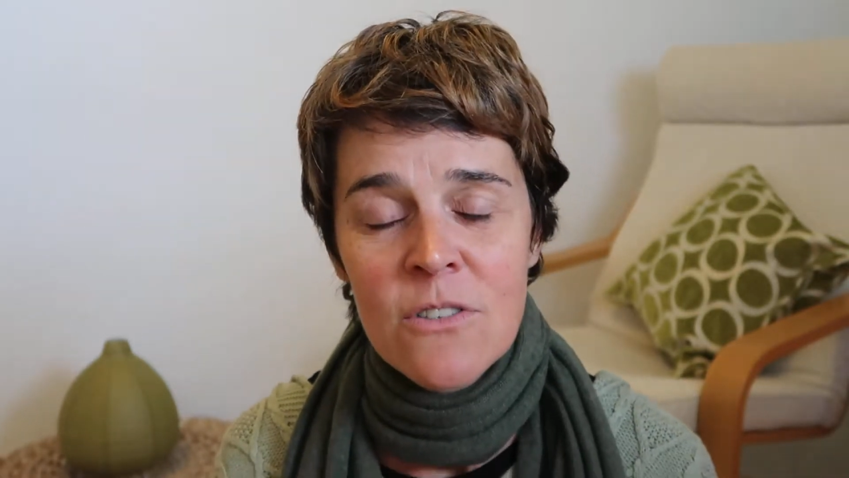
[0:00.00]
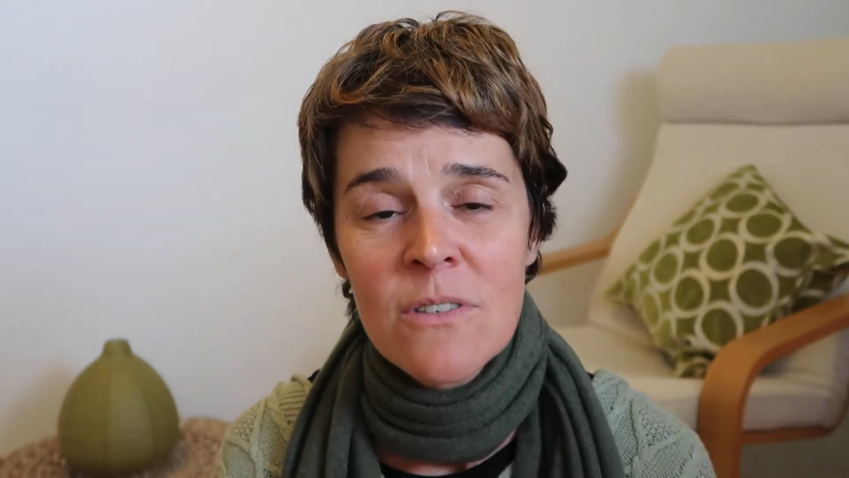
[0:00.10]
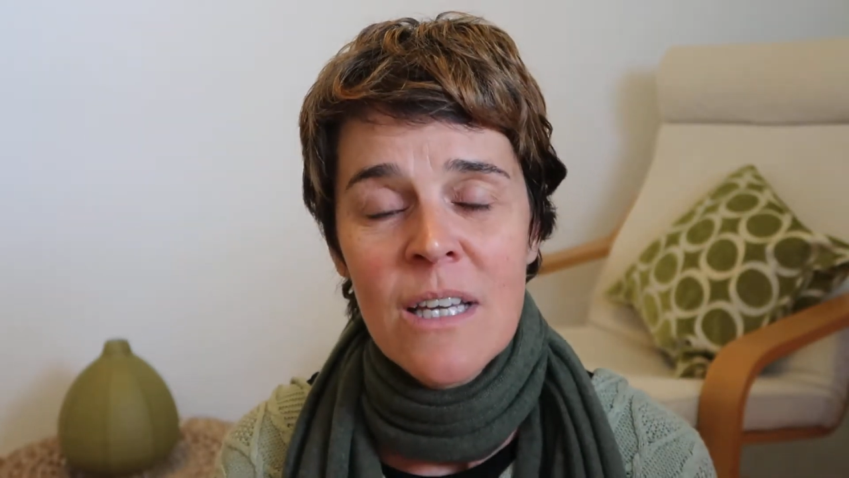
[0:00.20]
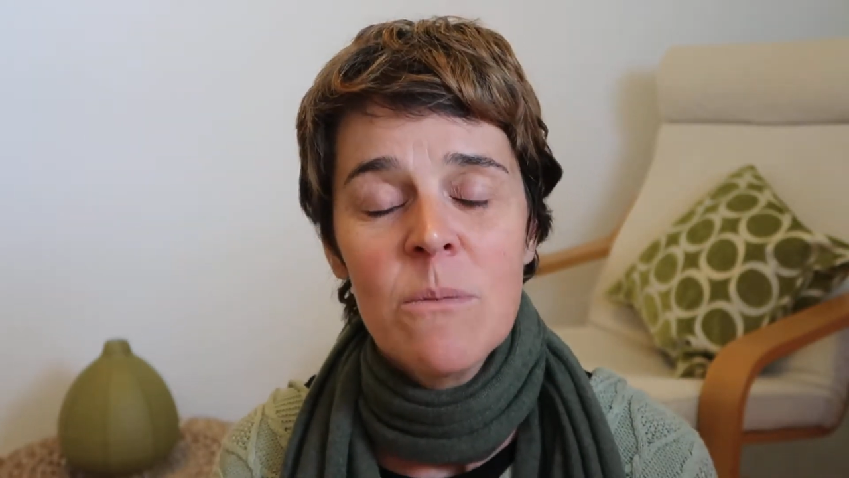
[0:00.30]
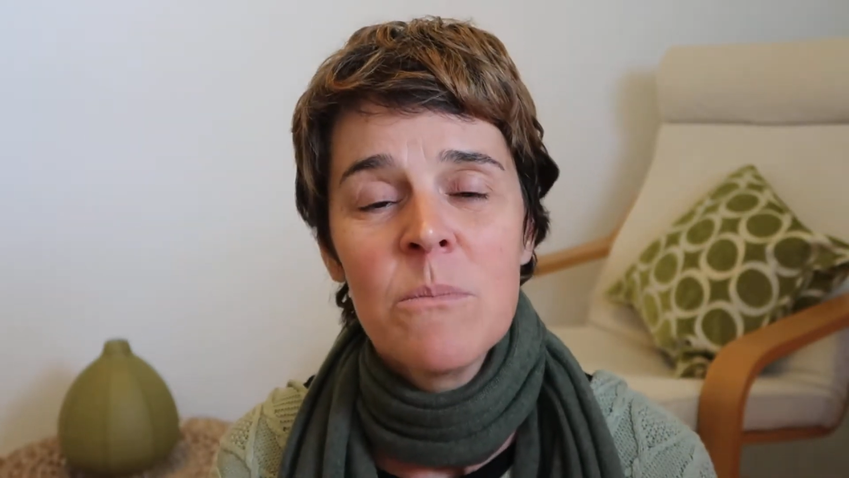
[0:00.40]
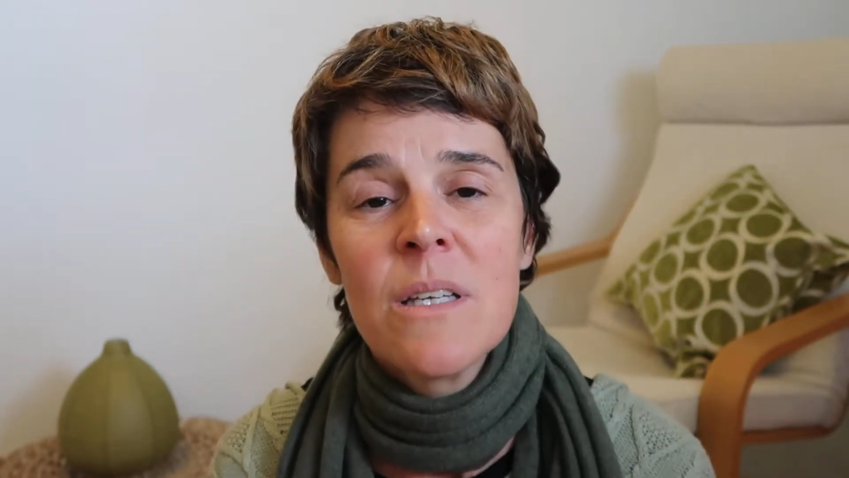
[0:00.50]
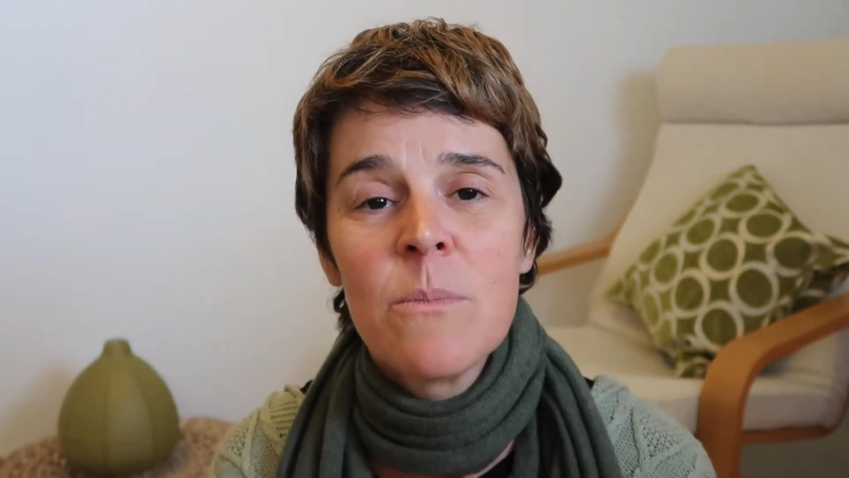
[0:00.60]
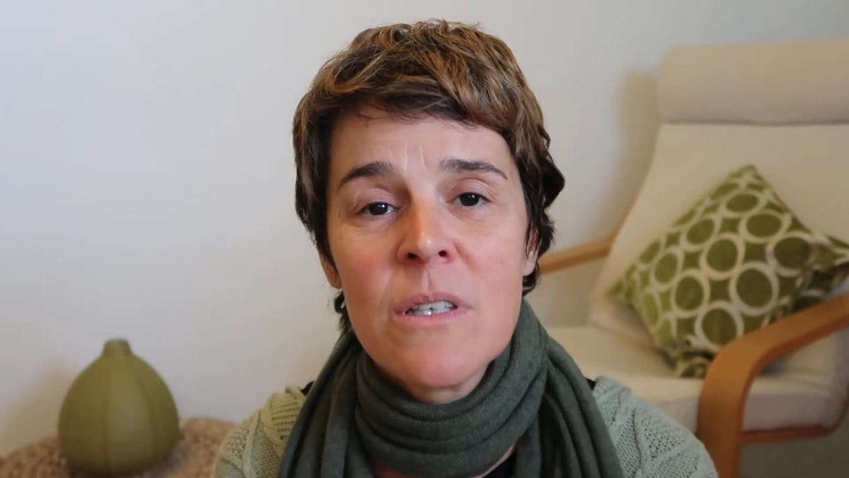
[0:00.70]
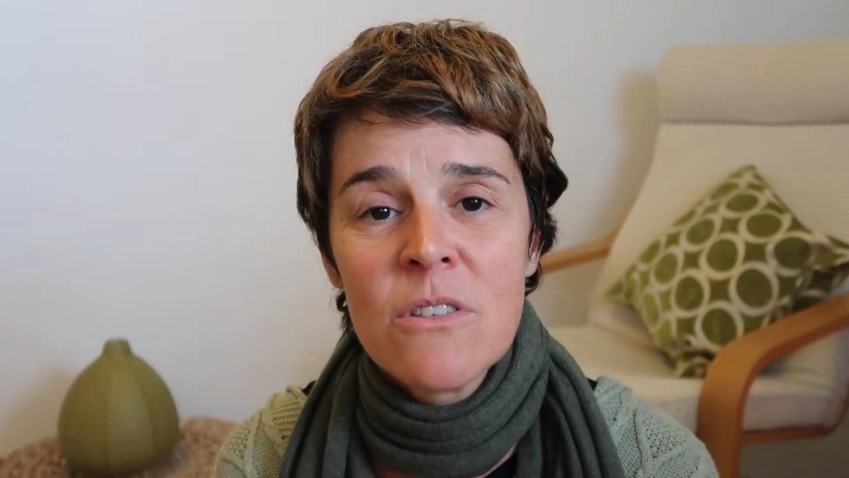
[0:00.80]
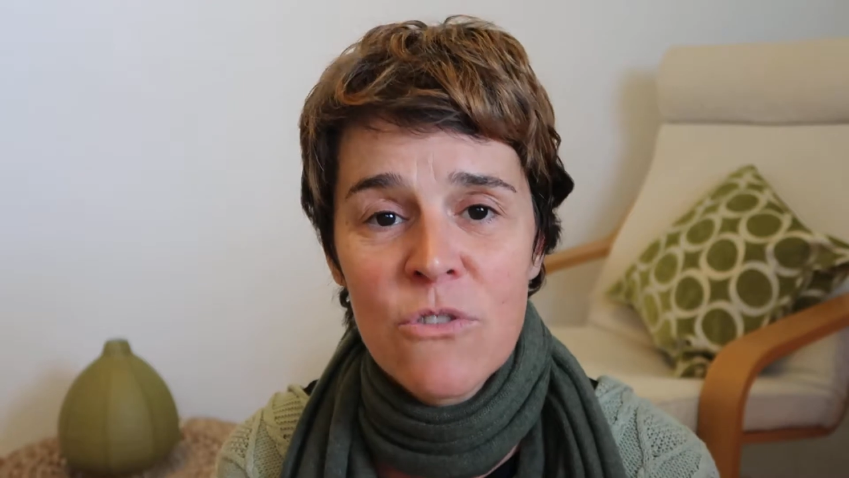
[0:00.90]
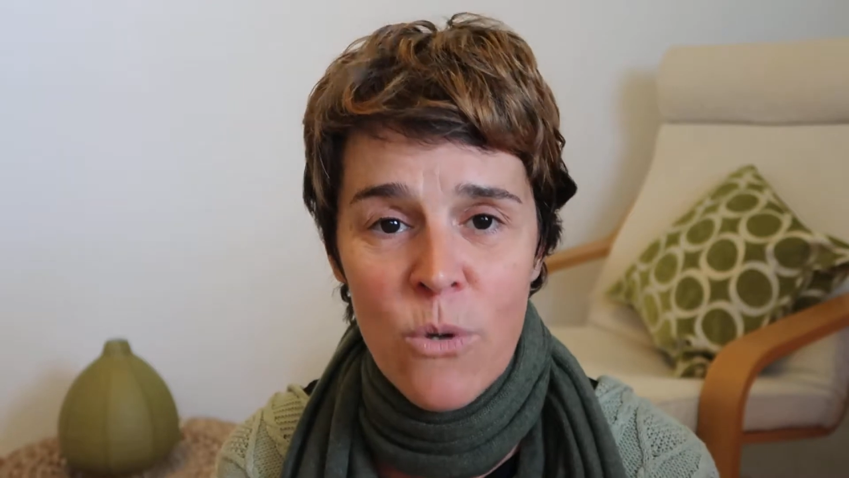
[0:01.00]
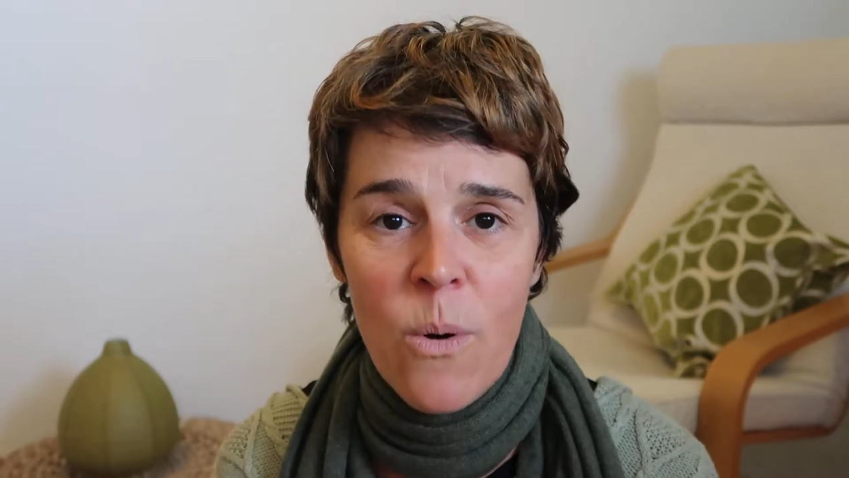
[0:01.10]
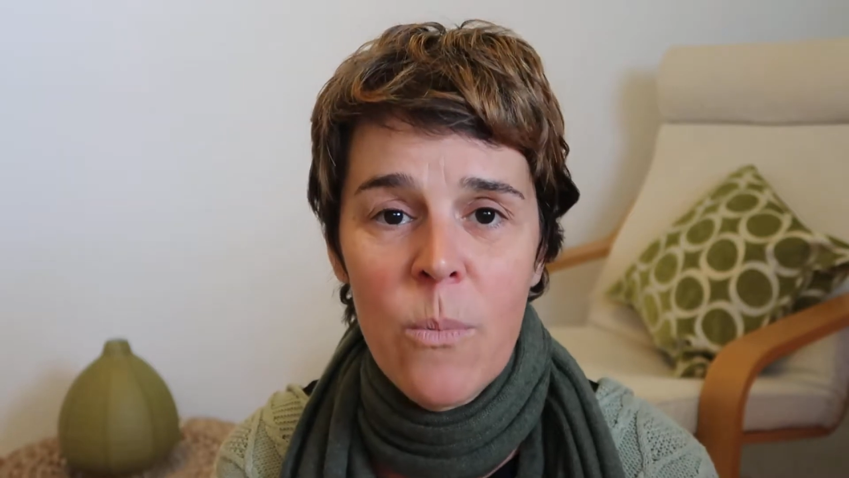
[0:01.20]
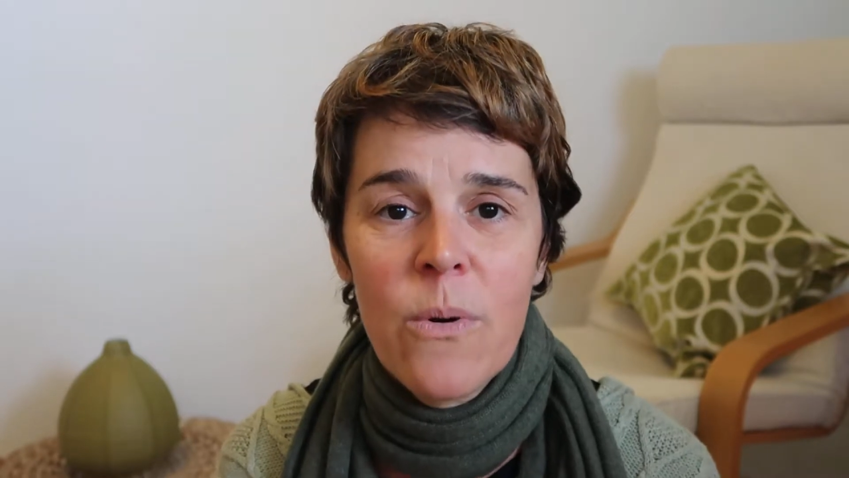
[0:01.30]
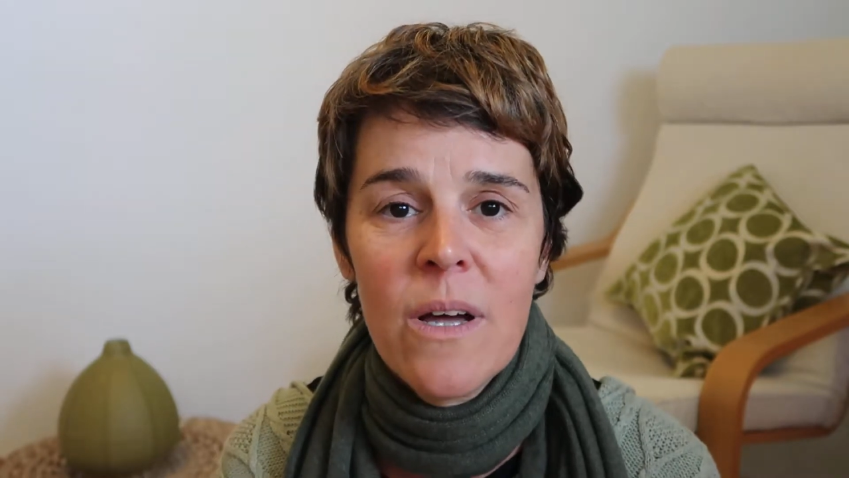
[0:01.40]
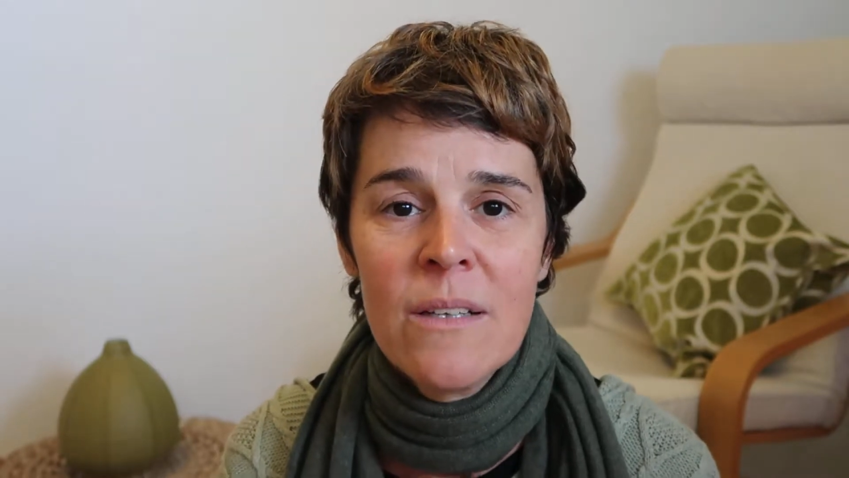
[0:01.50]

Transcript: So that made me stop